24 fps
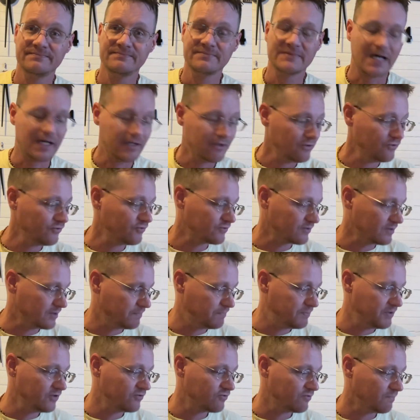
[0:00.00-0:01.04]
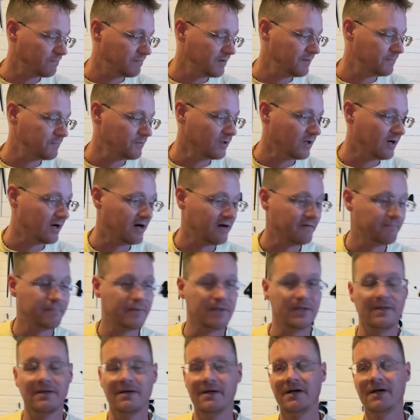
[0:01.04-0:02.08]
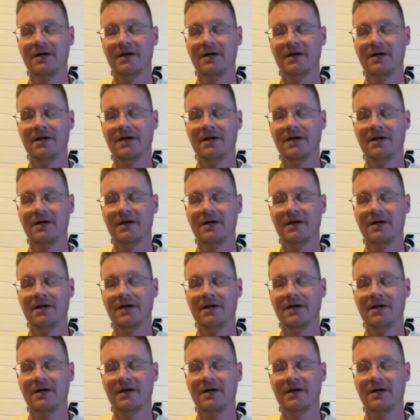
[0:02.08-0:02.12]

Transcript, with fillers: I know it's going to piss some people off, but